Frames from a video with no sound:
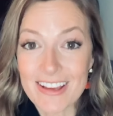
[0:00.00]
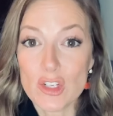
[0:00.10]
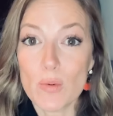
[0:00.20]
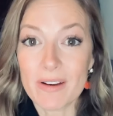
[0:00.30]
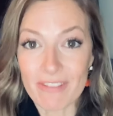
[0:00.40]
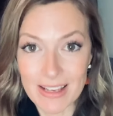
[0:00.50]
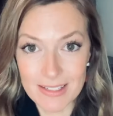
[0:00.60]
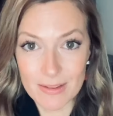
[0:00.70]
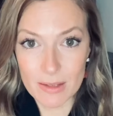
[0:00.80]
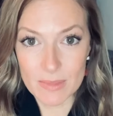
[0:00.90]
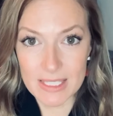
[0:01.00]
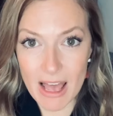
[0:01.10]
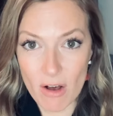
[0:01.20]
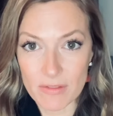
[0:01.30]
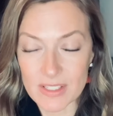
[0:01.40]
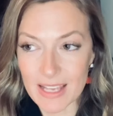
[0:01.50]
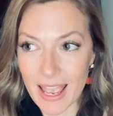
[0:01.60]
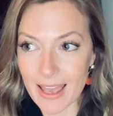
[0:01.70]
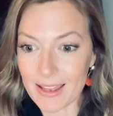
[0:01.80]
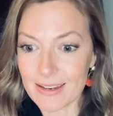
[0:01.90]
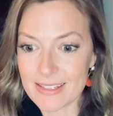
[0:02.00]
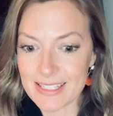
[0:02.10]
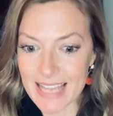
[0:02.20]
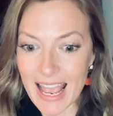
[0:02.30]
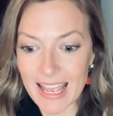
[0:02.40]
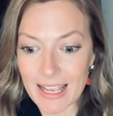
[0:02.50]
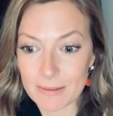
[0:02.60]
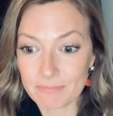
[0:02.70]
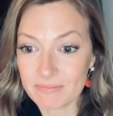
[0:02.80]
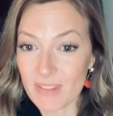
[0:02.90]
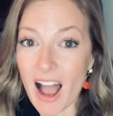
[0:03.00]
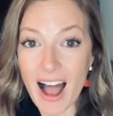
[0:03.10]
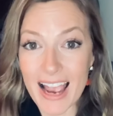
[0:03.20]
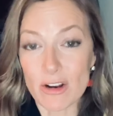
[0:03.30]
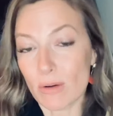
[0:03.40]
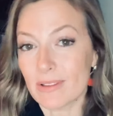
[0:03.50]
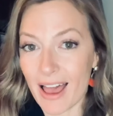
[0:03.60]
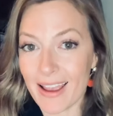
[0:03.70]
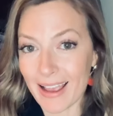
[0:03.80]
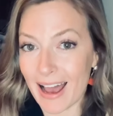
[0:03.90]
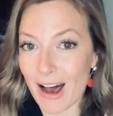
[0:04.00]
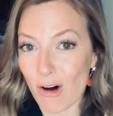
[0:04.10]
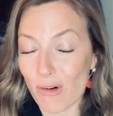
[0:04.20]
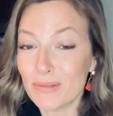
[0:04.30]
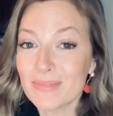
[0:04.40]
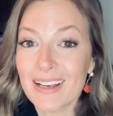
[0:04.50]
to invest in themselves and saying, I don't like how